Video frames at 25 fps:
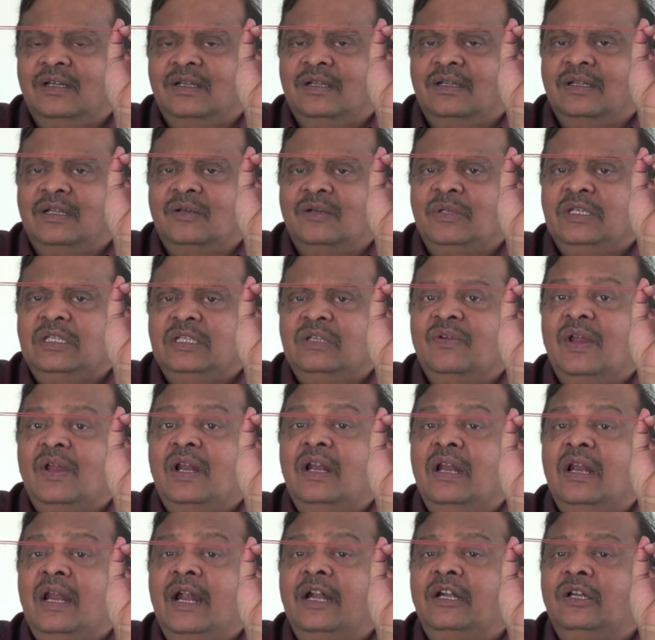that means if I
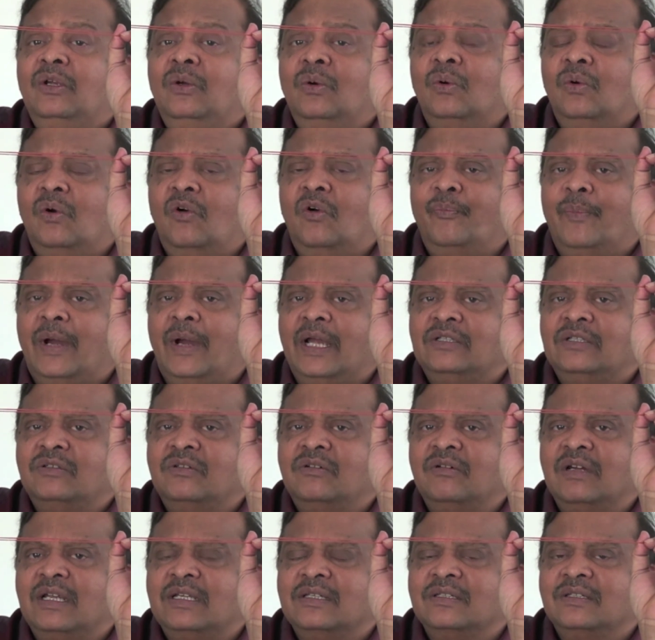let go of my
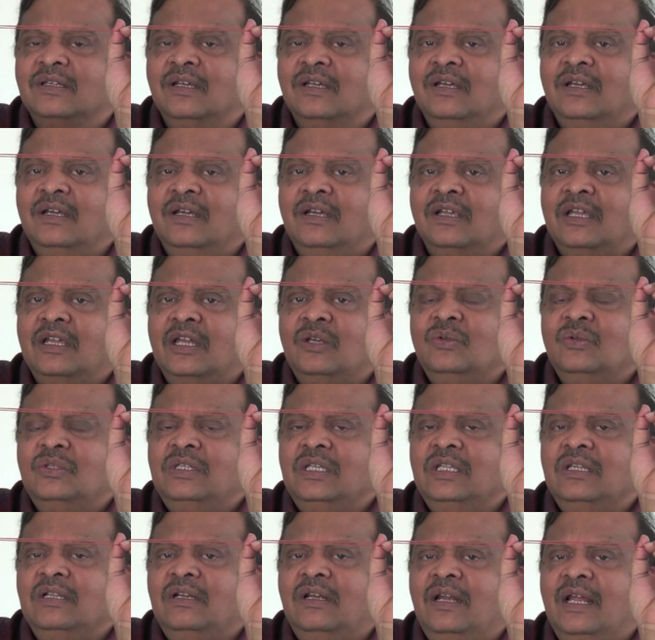stress, can you
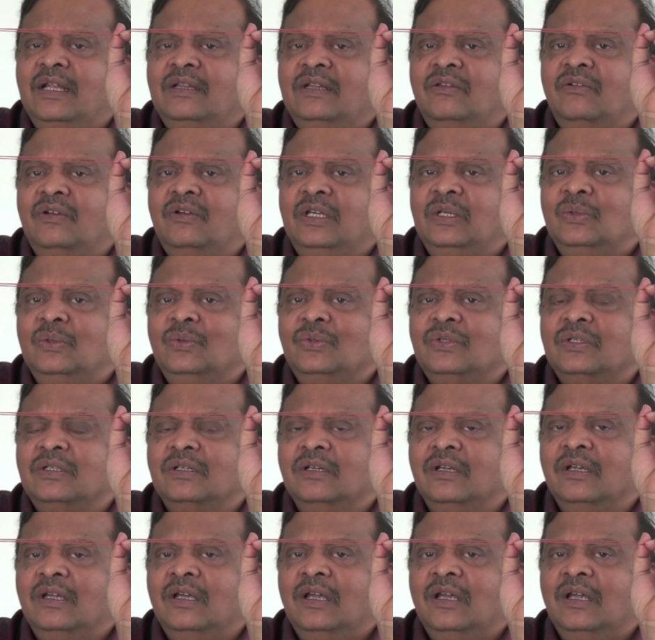see the length reduced?